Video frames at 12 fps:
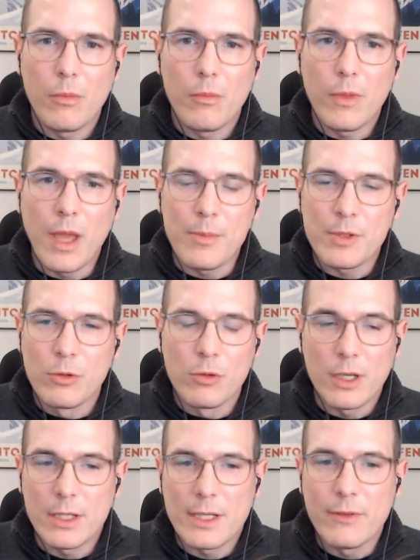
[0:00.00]

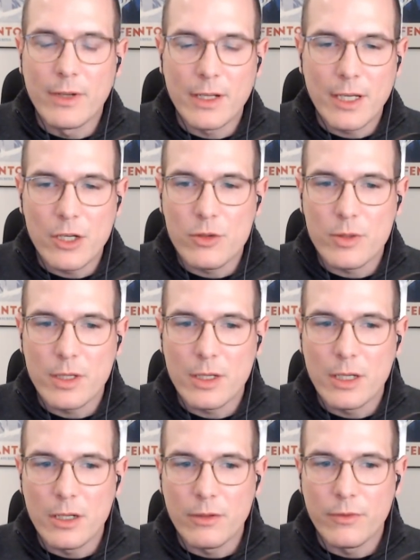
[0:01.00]
Absolutely. It's even a dangerous
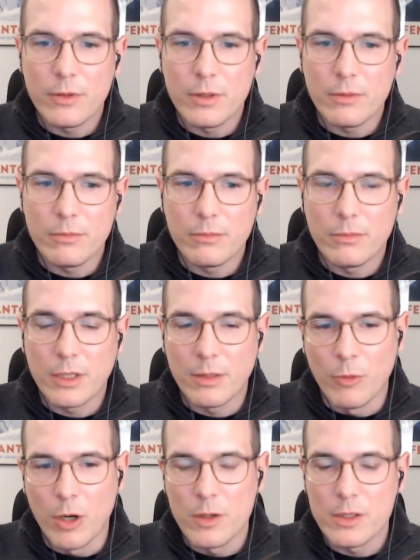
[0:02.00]
idea if you're a
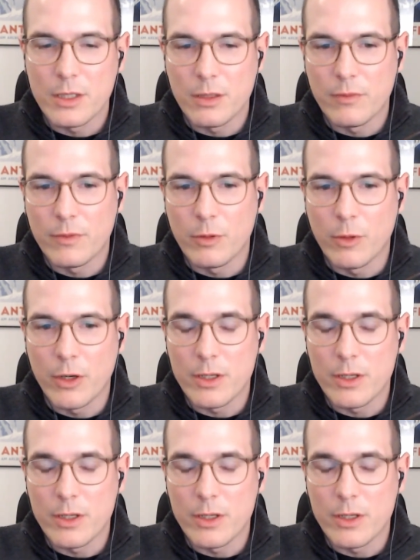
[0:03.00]
democracy, if you're honest.